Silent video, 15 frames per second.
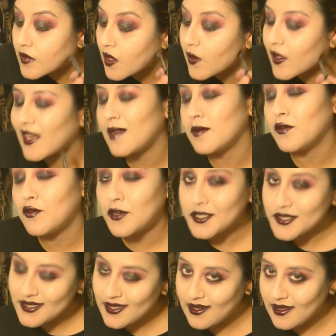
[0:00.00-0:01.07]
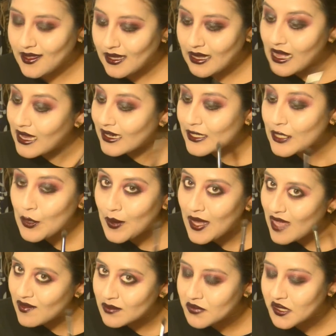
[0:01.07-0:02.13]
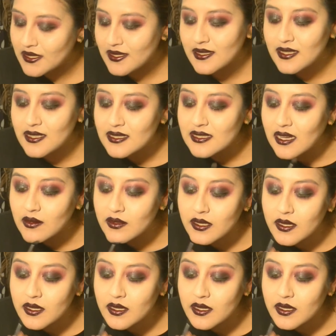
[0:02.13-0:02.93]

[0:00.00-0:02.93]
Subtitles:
Okay, now before you say anything, I know I haven't blended this out